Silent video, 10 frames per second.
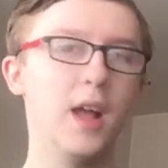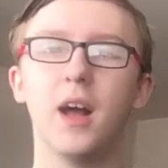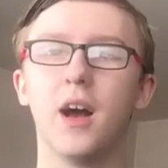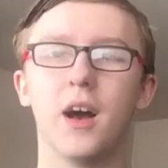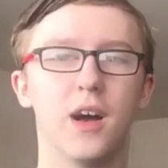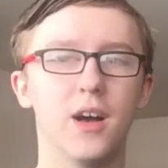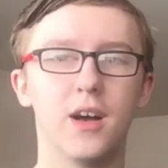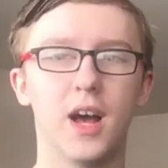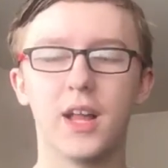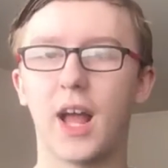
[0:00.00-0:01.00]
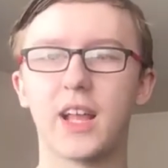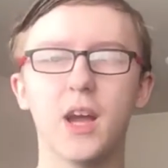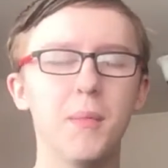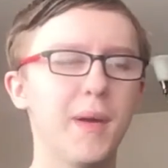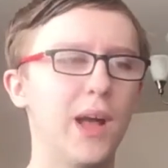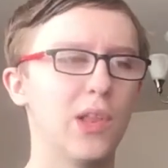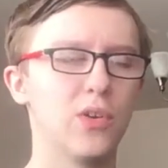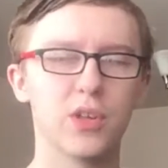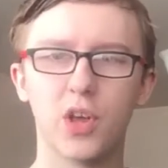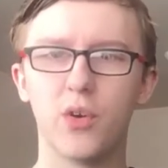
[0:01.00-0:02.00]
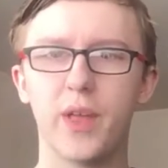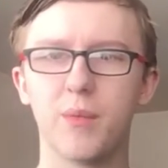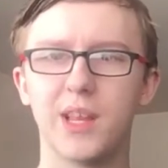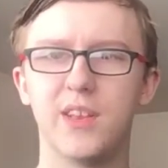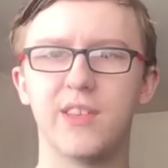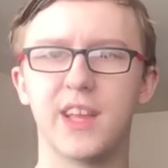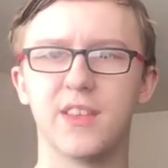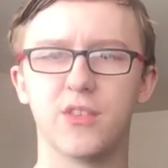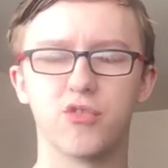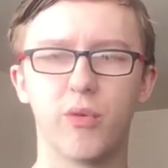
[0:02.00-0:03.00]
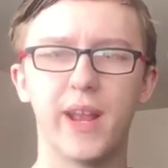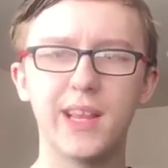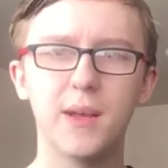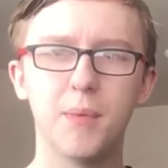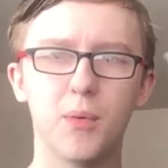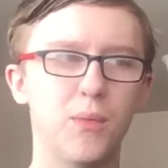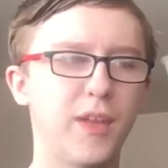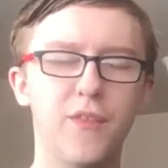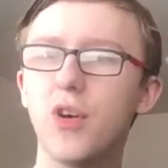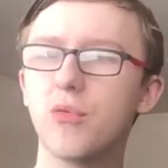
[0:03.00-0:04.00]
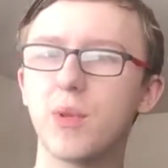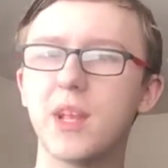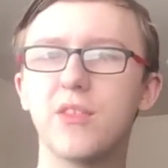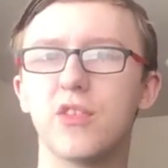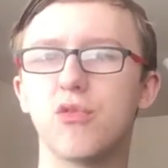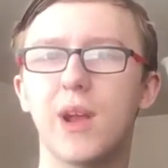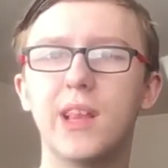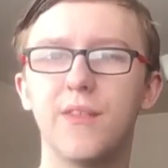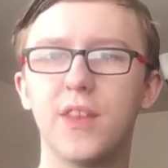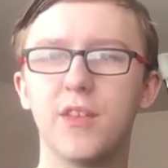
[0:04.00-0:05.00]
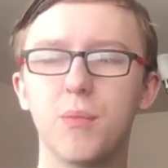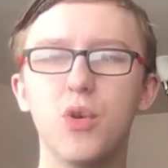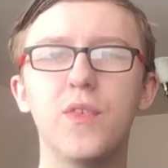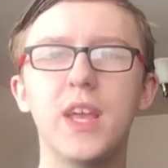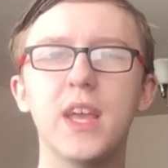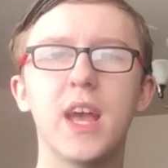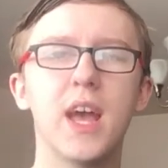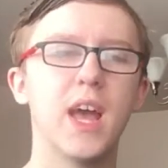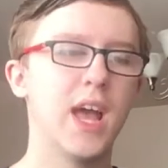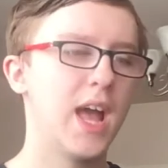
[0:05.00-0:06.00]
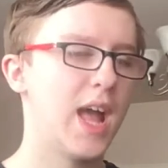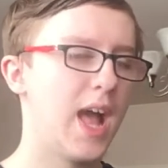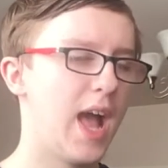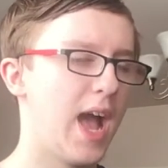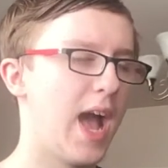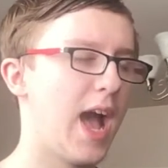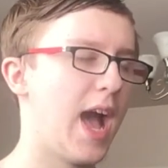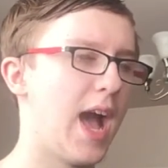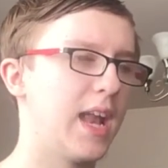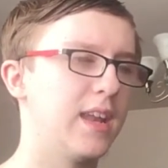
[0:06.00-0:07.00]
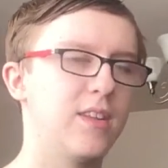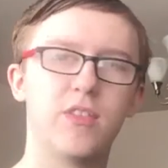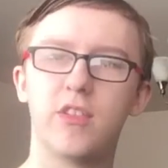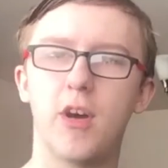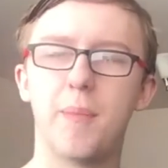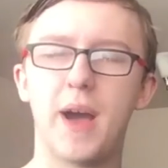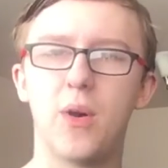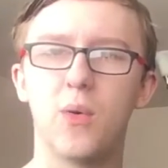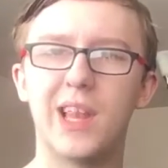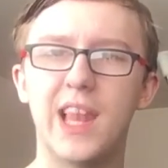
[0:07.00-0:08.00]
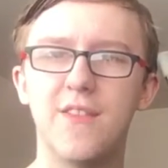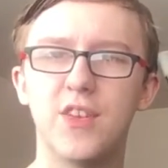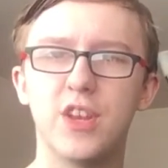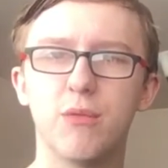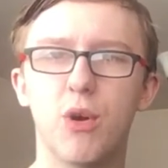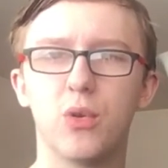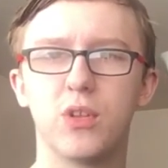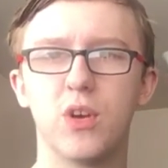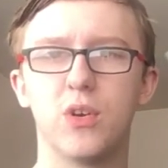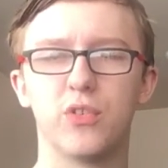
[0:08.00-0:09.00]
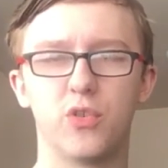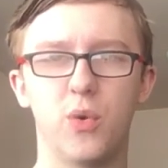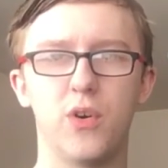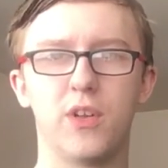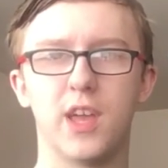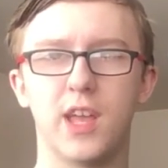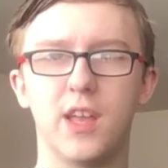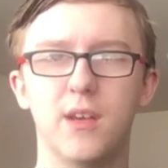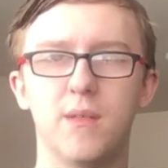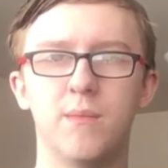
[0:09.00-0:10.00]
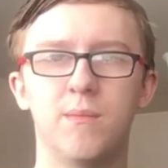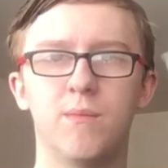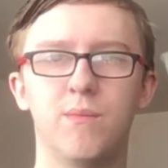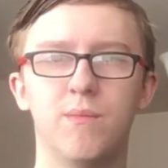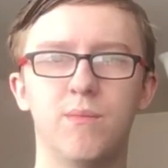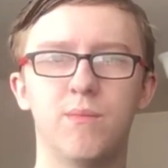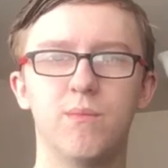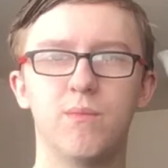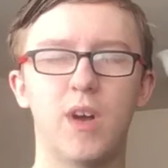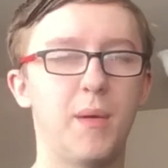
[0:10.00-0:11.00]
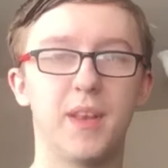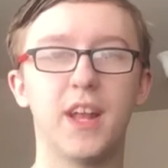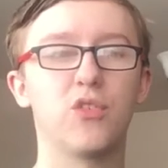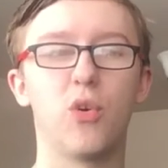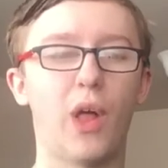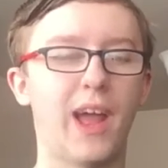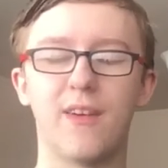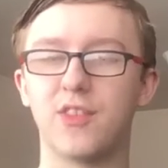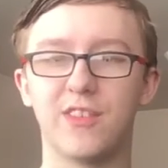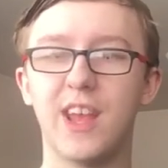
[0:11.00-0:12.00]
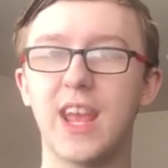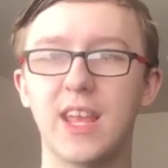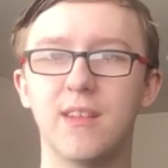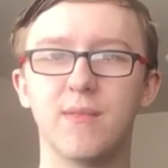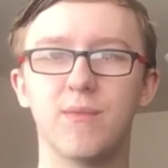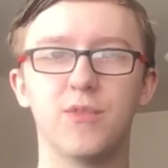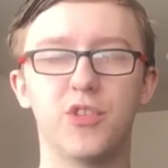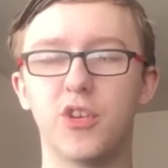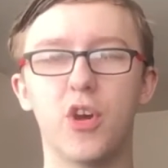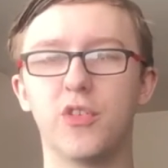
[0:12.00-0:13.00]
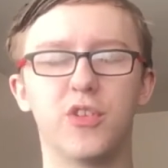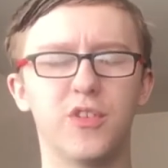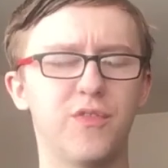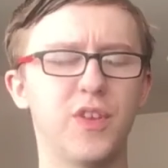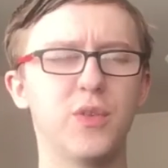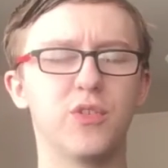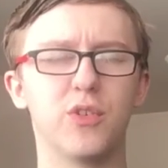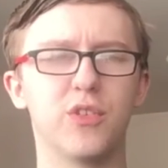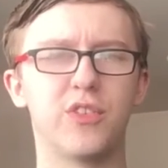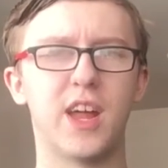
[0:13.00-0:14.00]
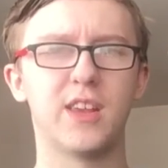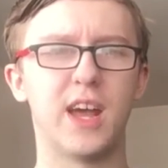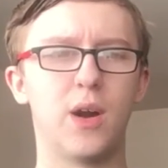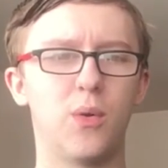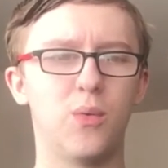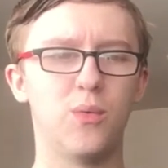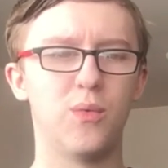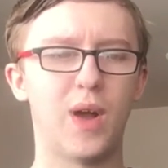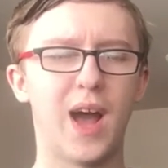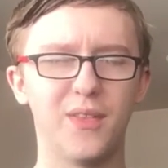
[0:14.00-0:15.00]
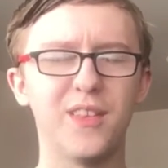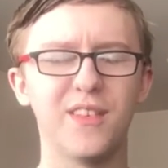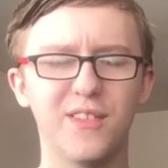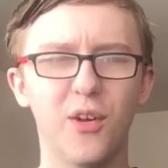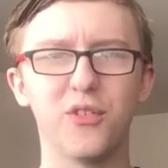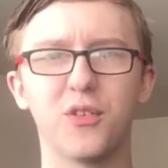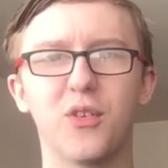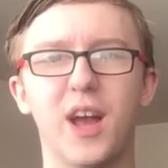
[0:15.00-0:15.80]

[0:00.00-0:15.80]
I can't remember how long ago they released the trailer, but they first released the trailer for this movie, and it's about 11-year-old girls twerking. I mean, that's all I have to say for you to understand how this is not a good